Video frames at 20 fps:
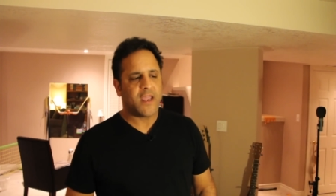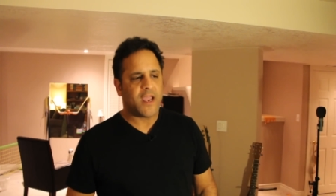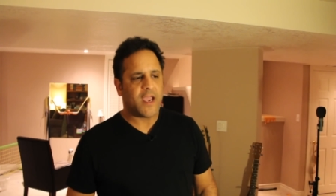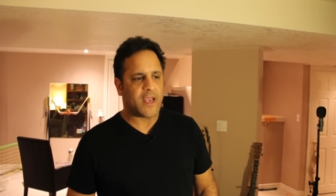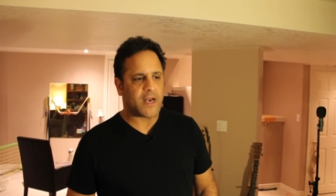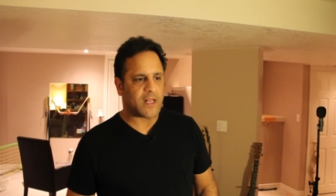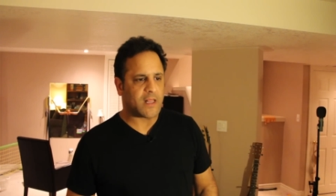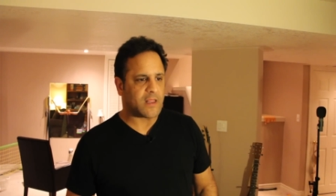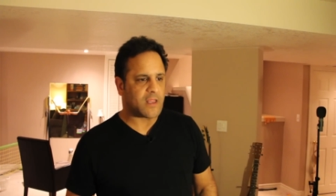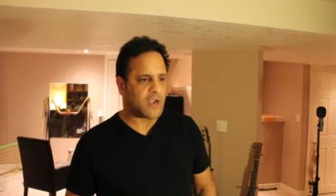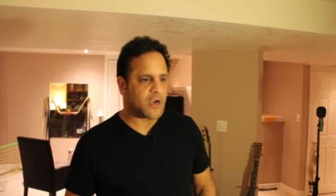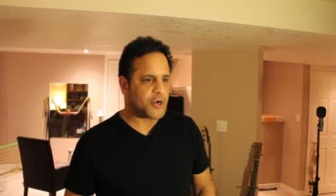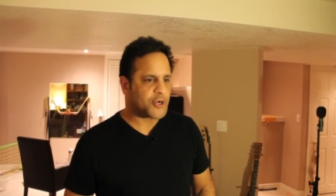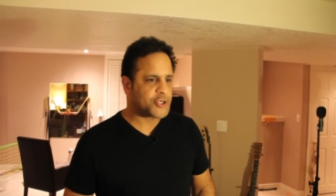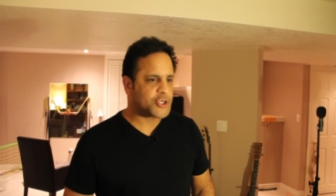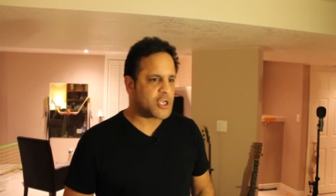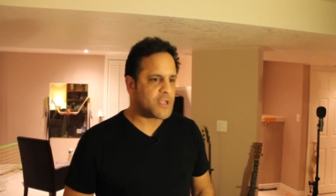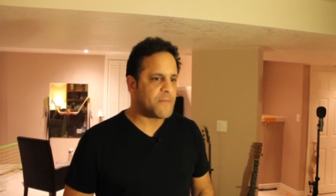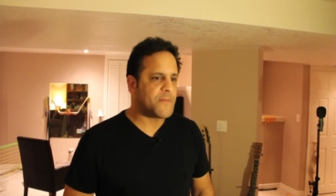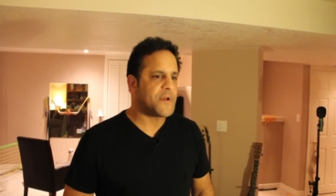at a
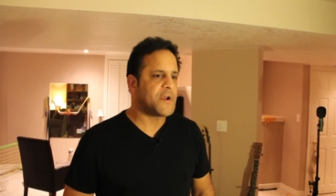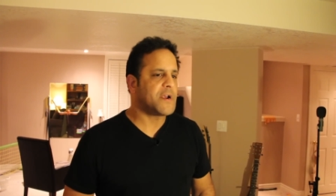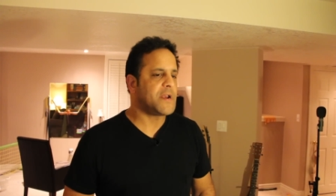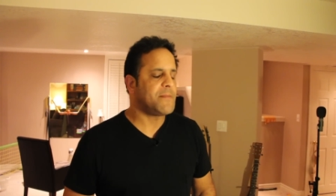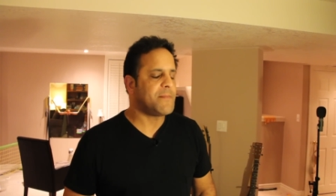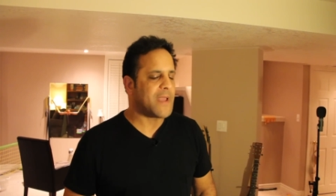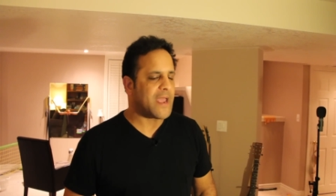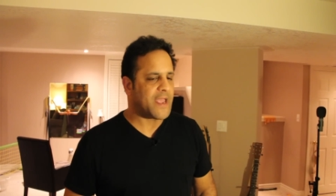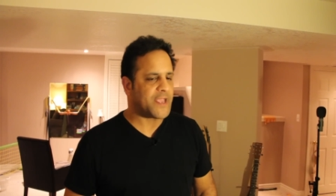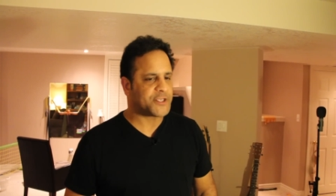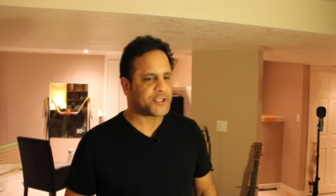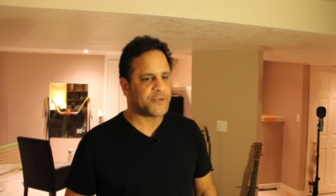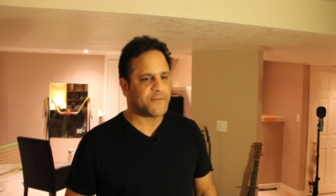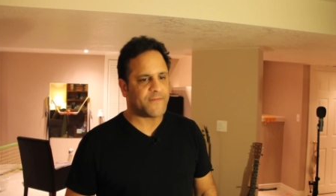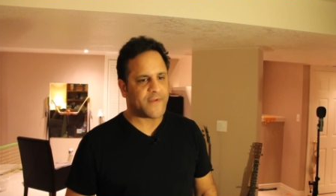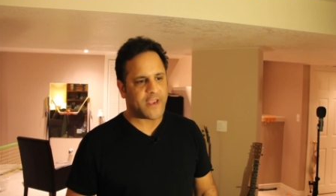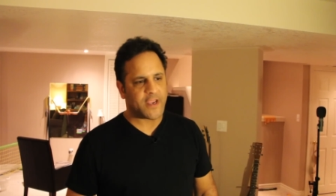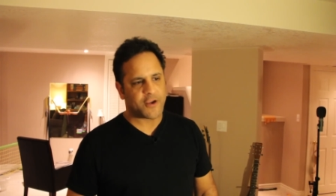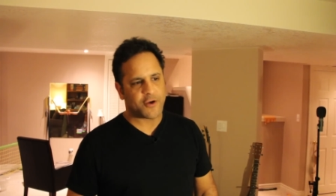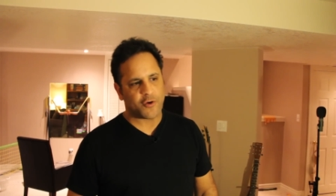large community mass in
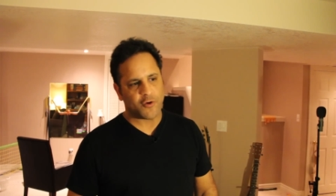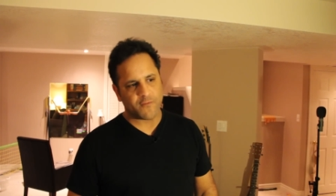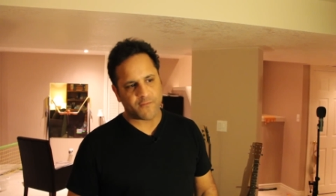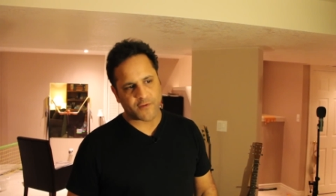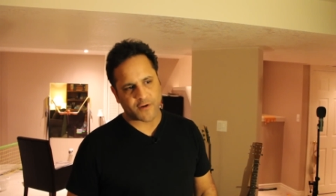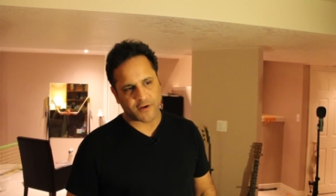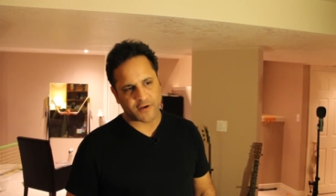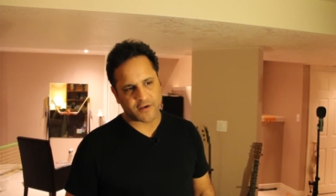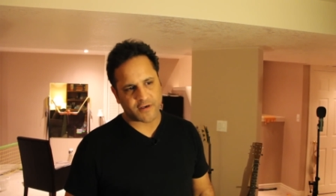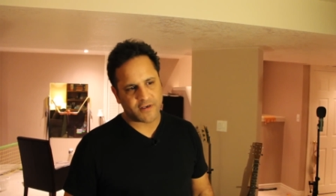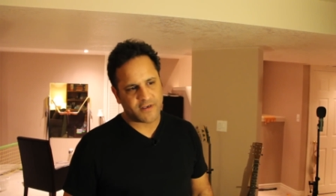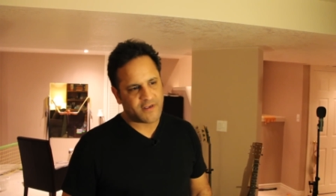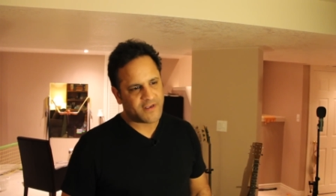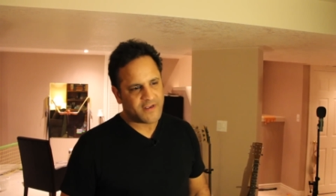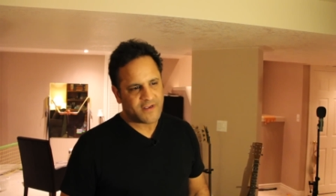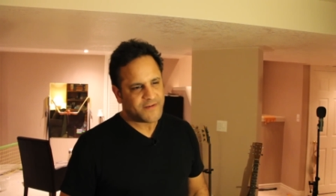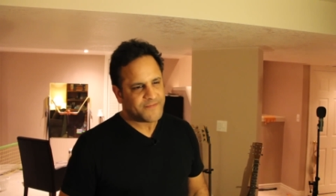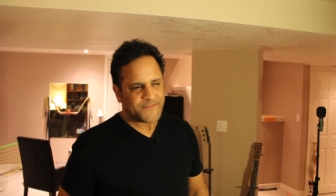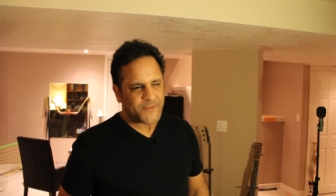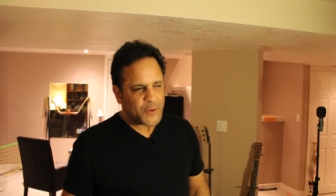Vancouver.
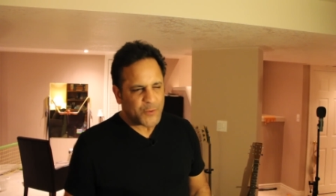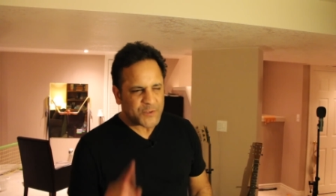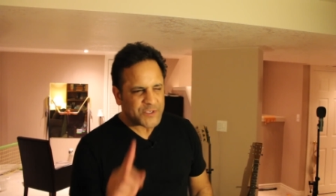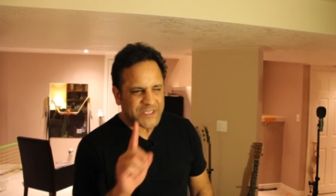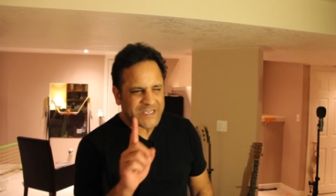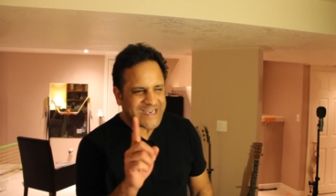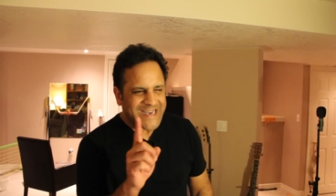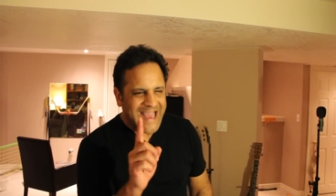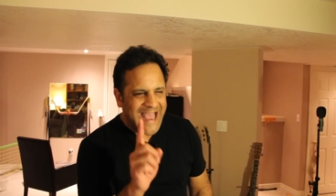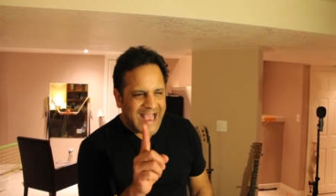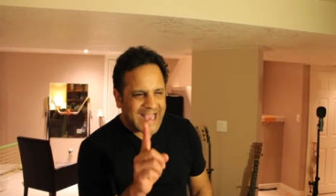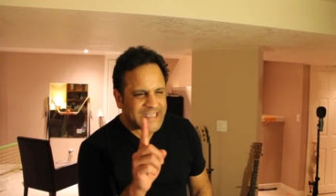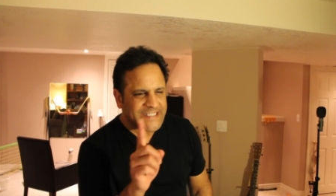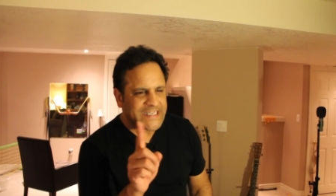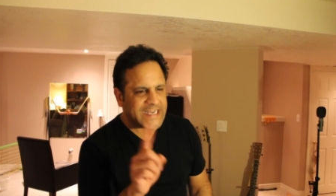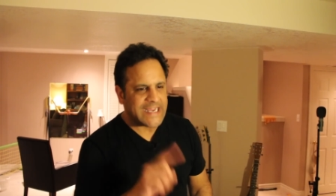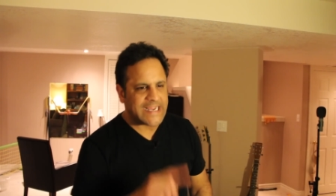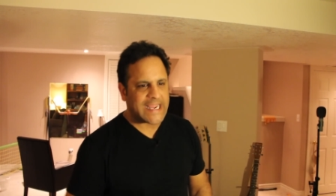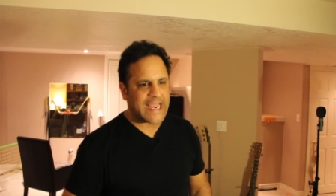Those nasty